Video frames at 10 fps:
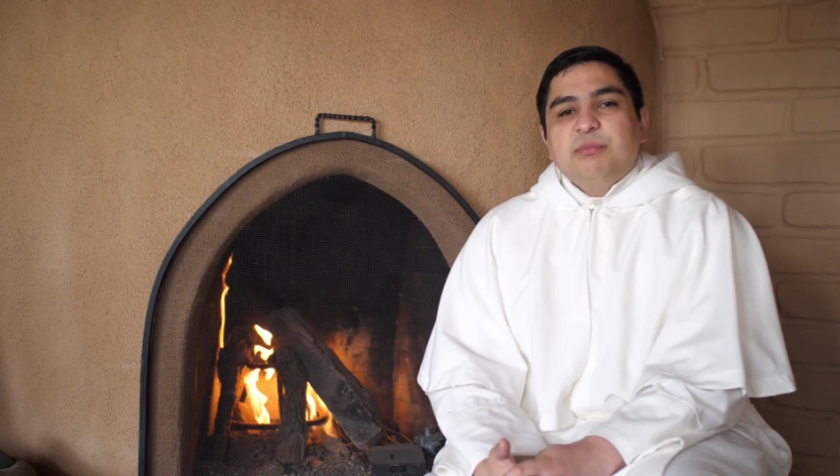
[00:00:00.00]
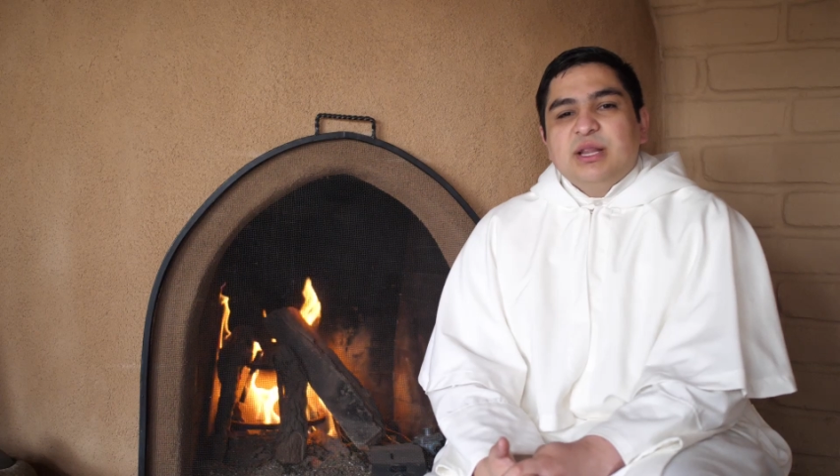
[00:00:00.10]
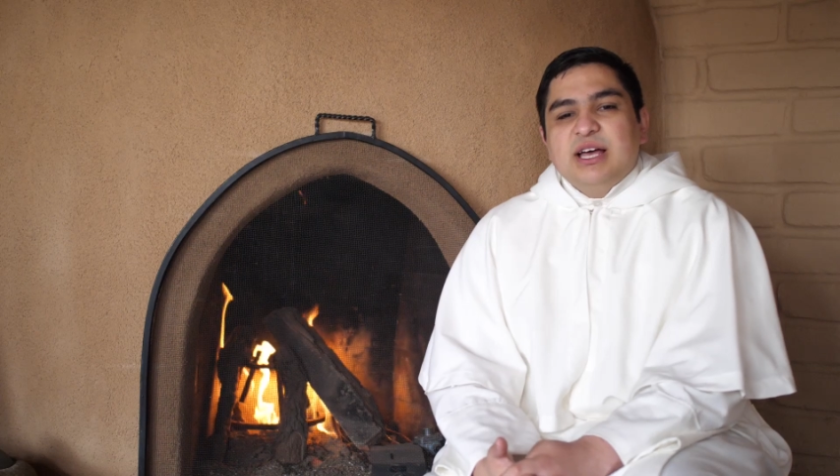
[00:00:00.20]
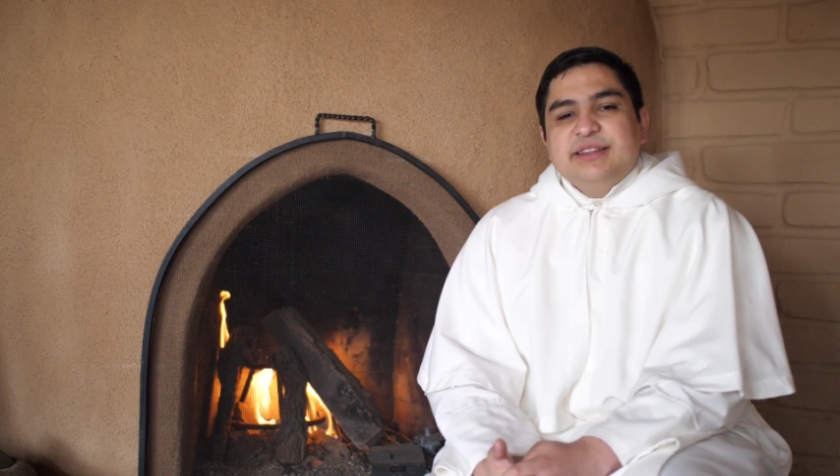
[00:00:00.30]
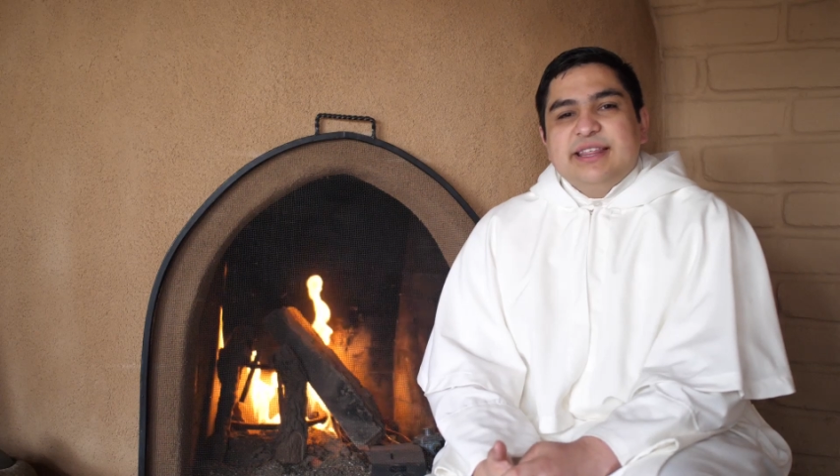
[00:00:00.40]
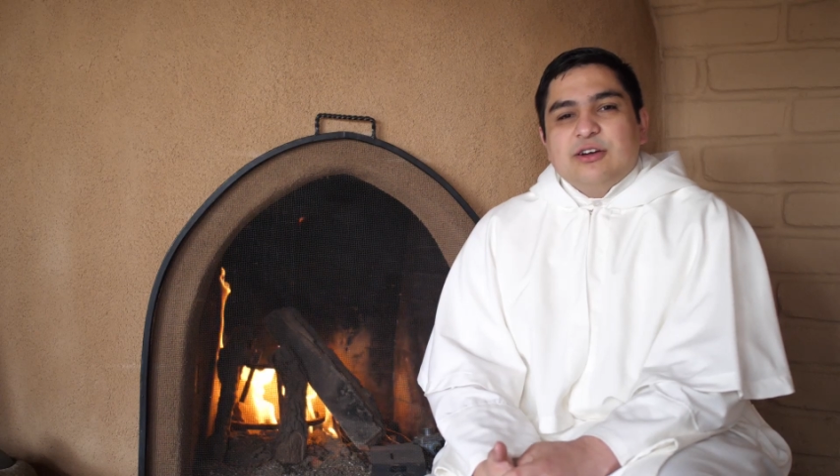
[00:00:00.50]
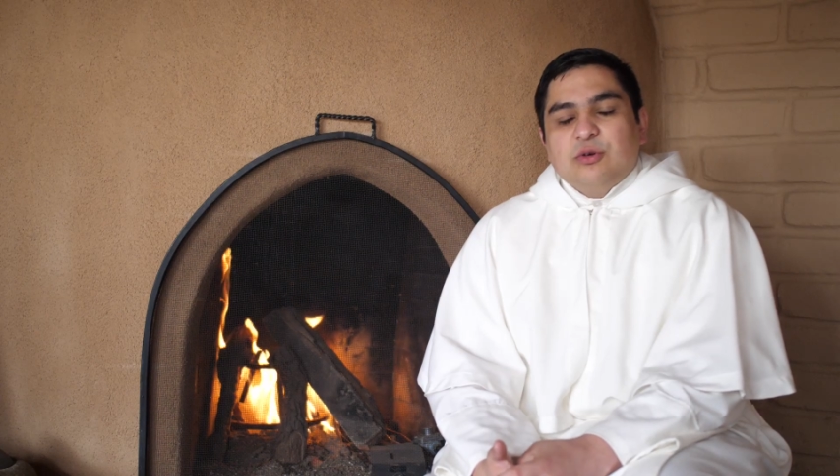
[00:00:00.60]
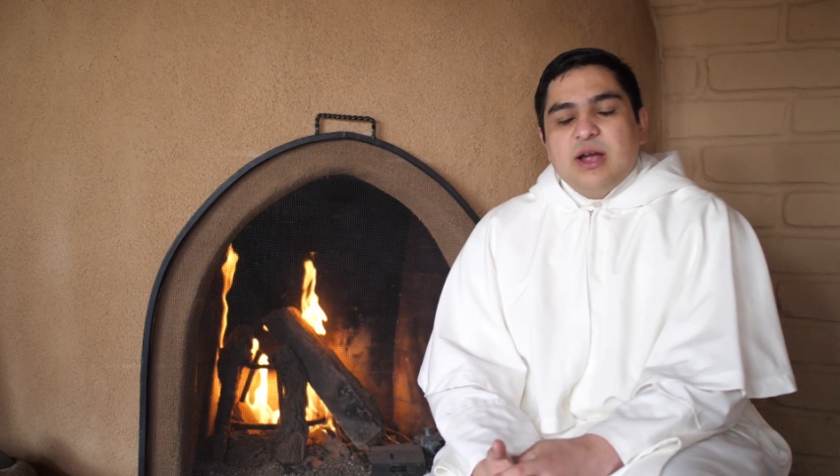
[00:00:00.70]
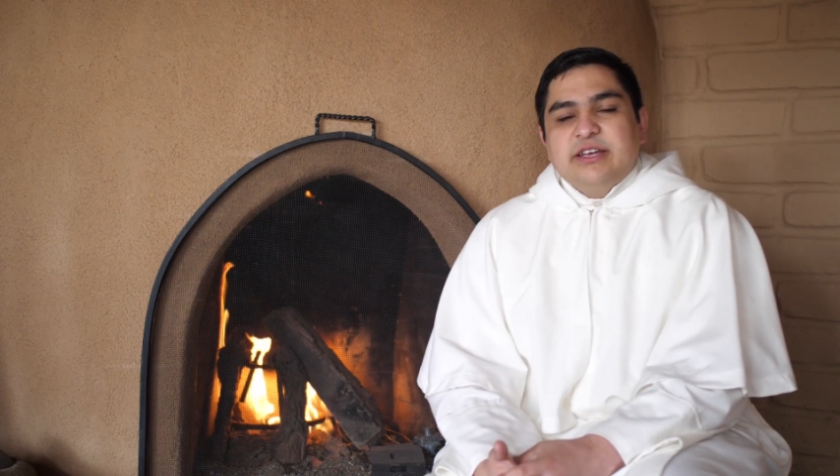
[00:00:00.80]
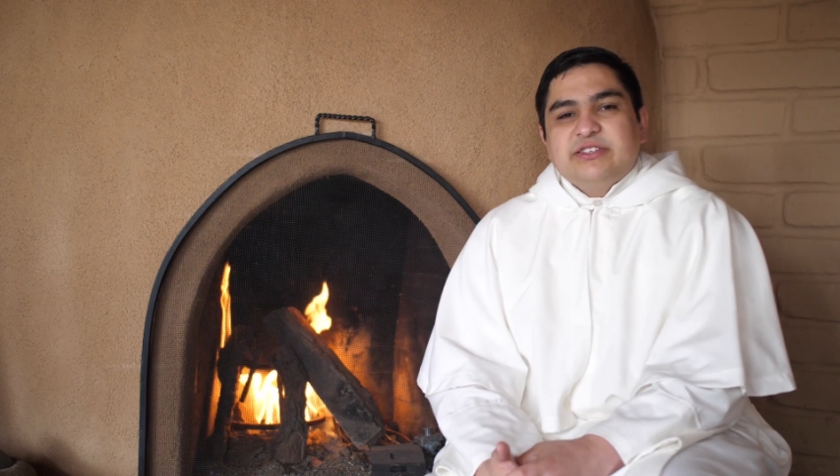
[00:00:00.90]
blood that
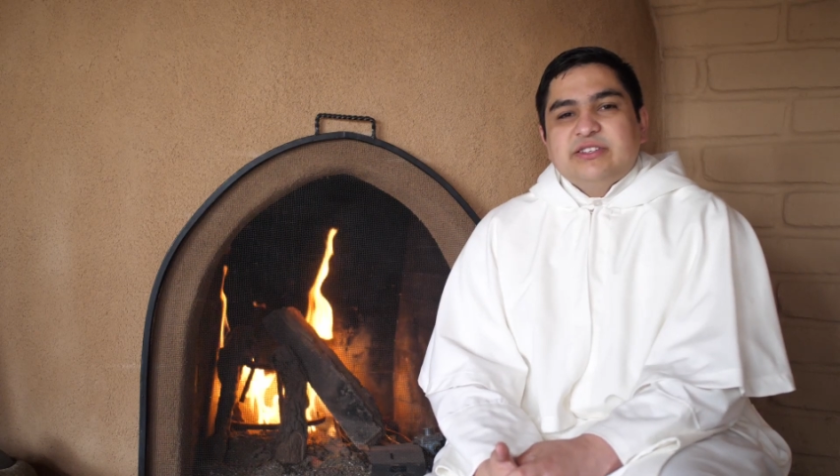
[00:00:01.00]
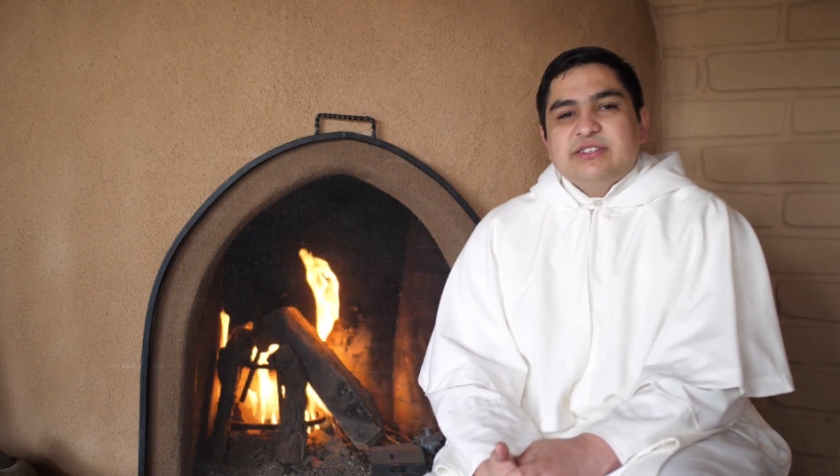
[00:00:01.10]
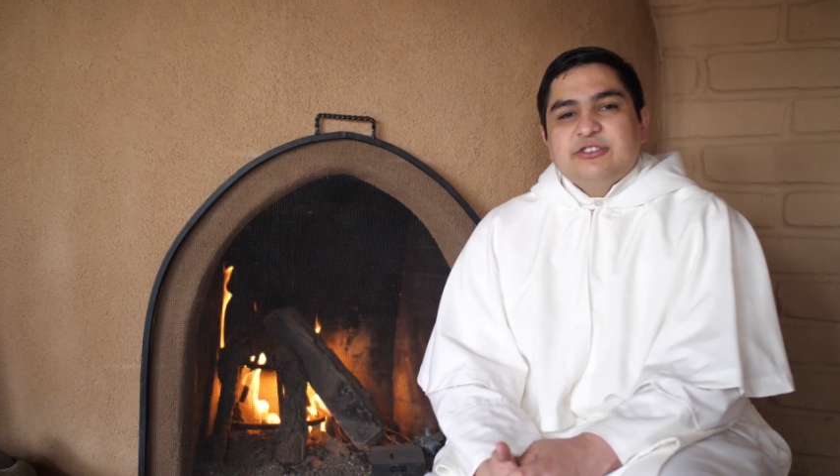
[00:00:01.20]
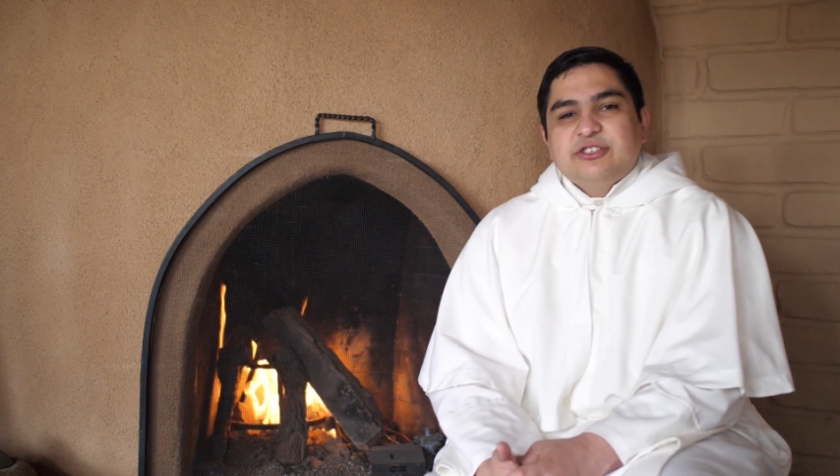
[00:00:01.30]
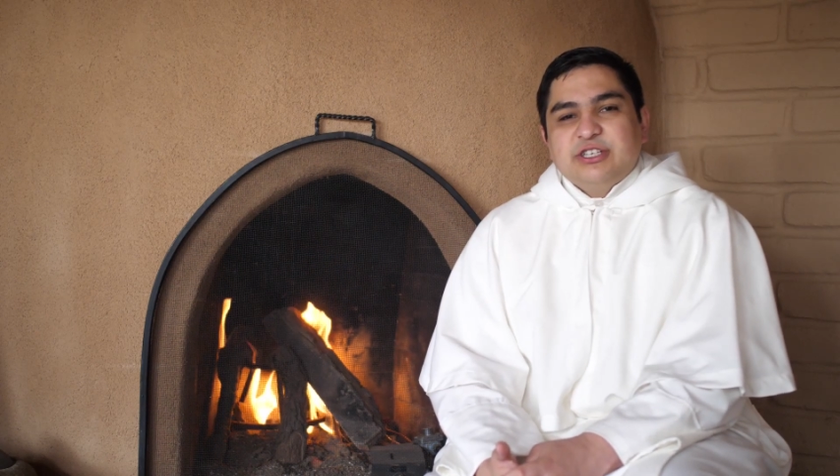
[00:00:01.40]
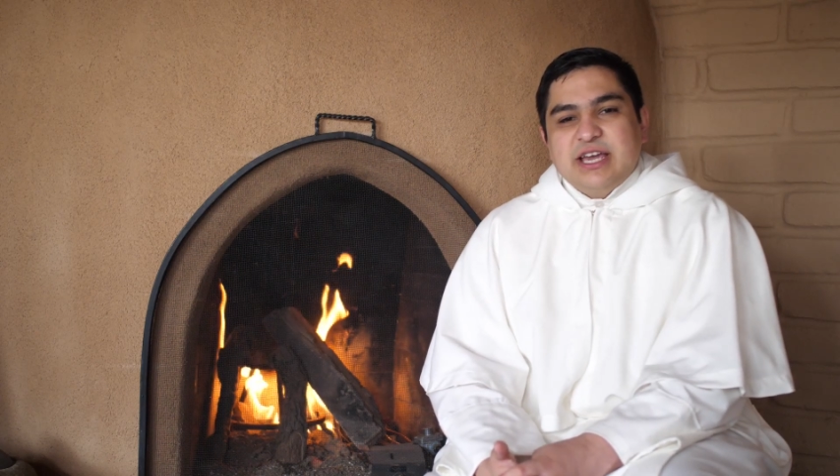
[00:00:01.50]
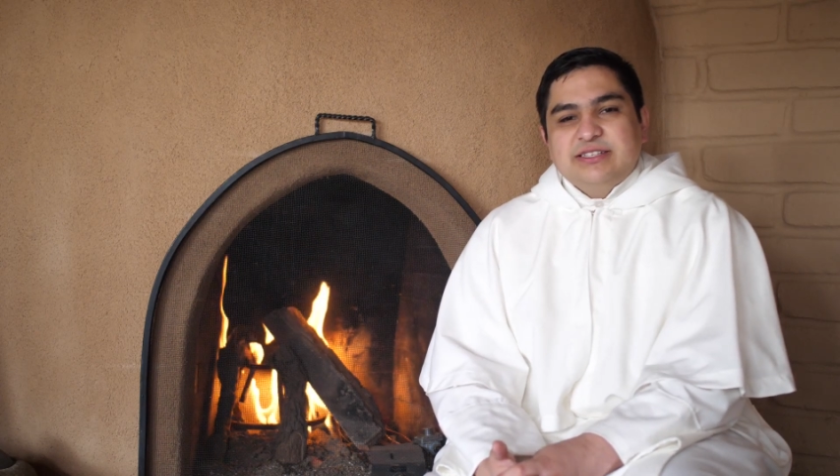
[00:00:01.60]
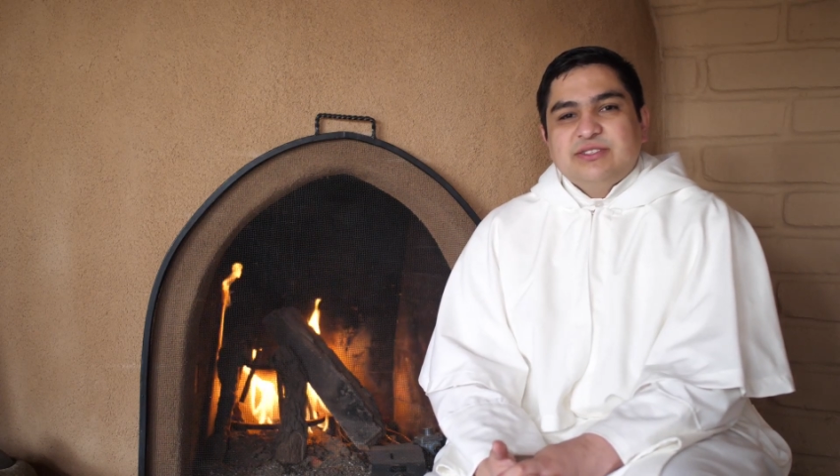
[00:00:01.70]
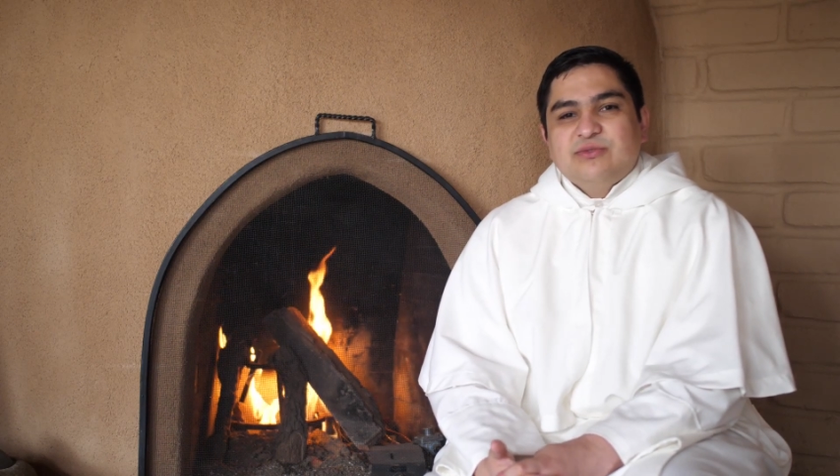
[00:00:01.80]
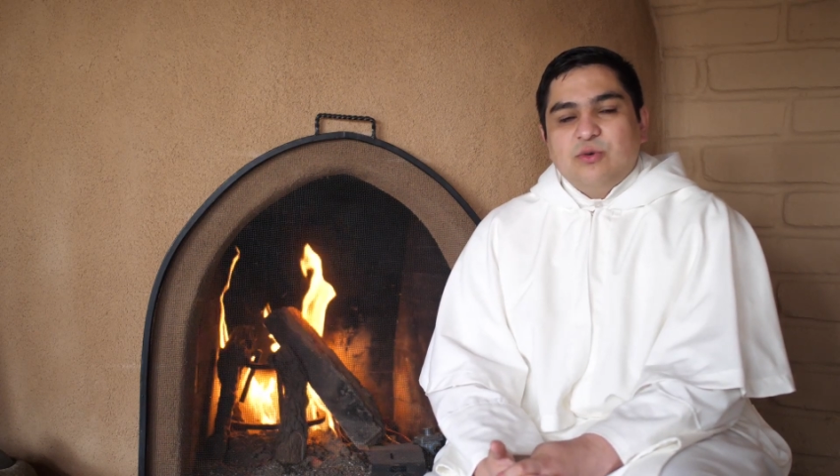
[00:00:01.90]
Christ sheds